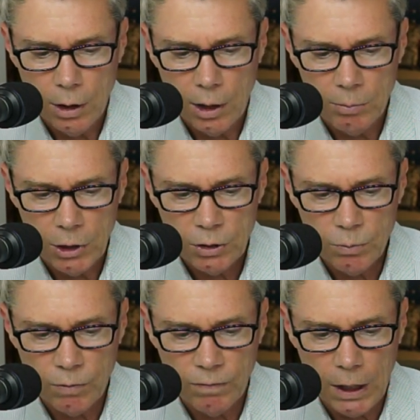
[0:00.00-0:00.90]
and much
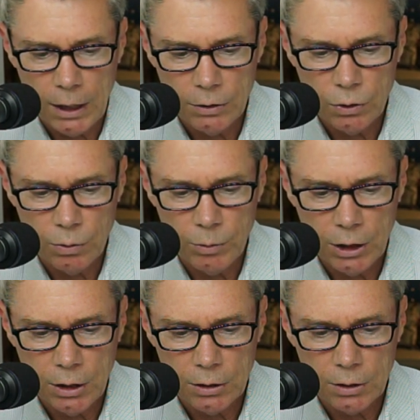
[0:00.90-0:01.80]
more volatile
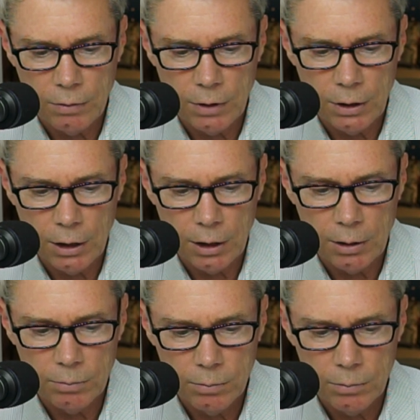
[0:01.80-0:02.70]
because of the
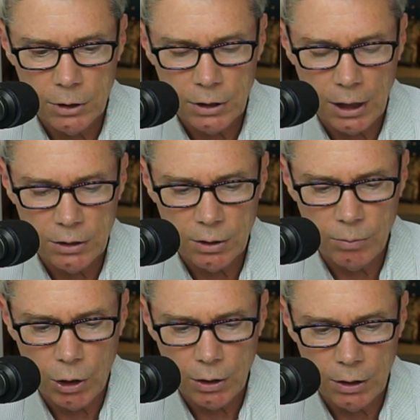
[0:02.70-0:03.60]
uh, the size of the
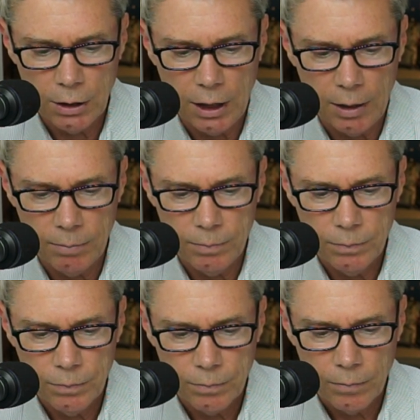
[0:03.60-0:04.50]
market cap.
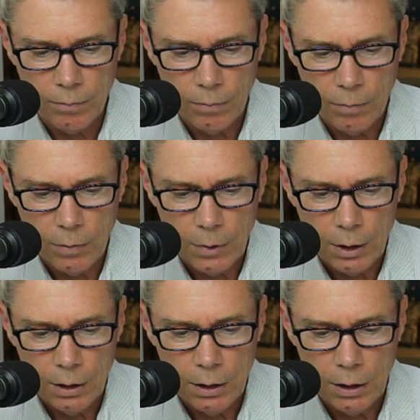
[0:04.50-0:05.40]

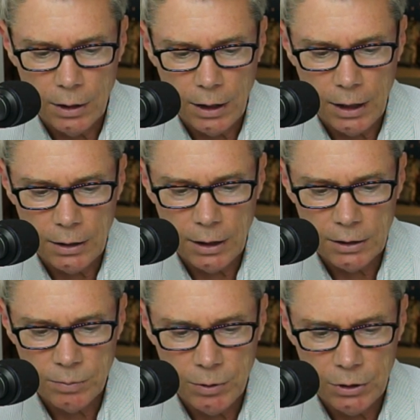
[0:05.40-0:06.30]
Uh, that
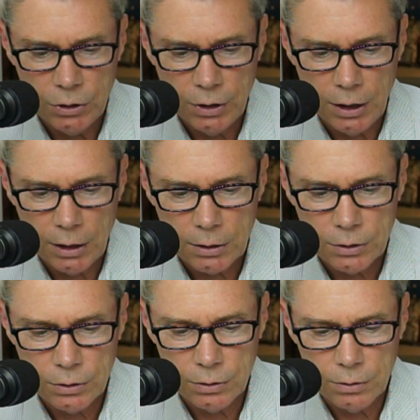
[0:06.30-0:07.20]

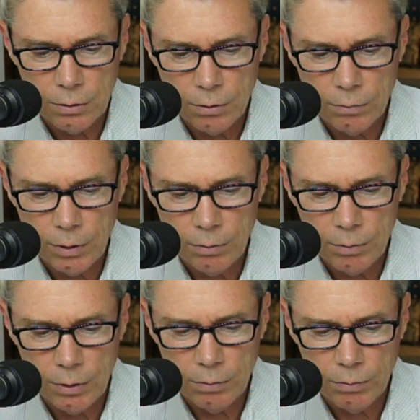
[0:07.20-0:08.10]
SBGX
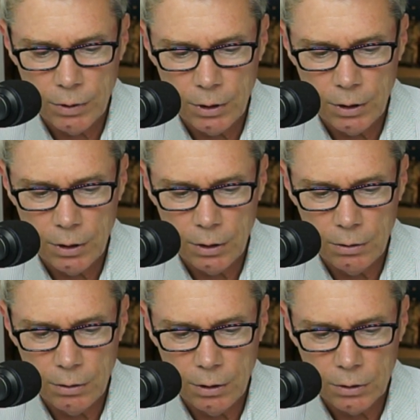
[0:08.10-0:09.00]
333
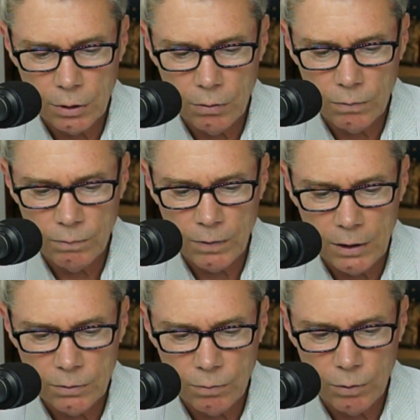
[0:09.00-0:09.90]
is
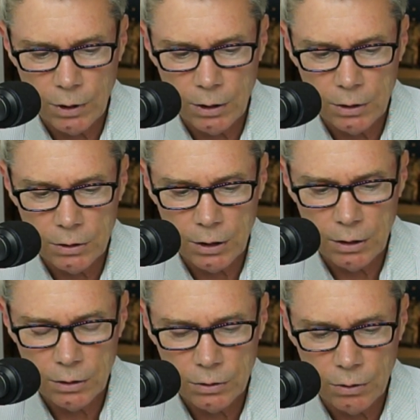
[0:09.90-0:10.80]
overpriced for what it is.
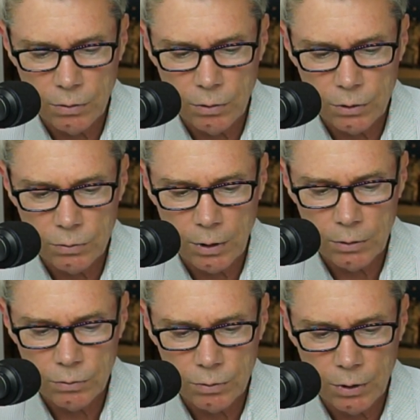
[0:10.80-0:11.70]
Stainless steel quartz
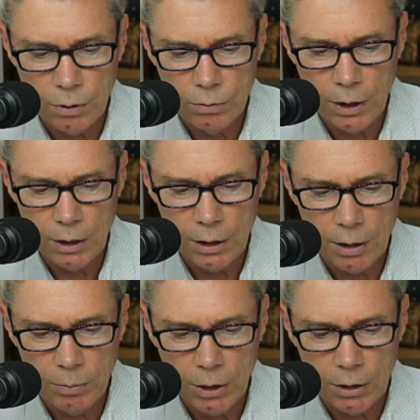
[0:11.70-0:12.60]
watch with no date.
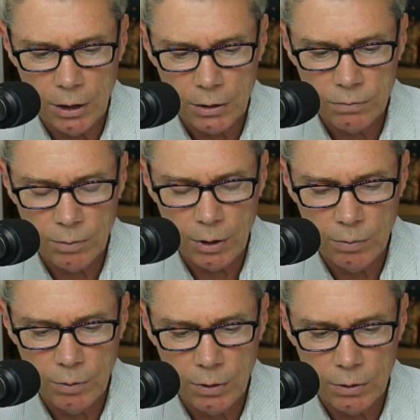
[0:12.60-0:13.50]
I paid less for my
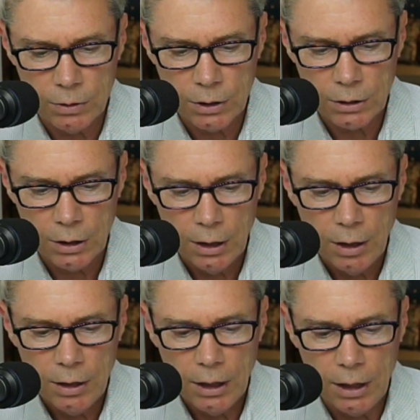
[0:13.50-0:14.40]
OP36.
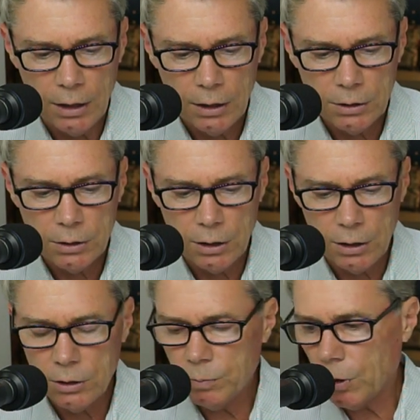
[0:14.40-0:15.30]
Yeah, it is. It
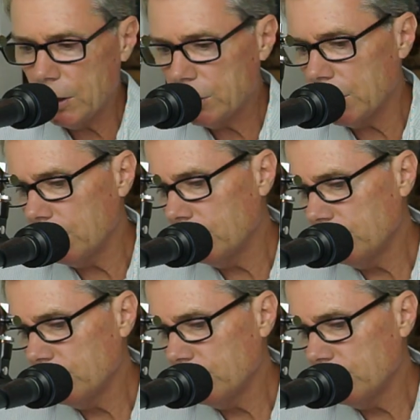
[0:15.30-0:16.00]
is pricey.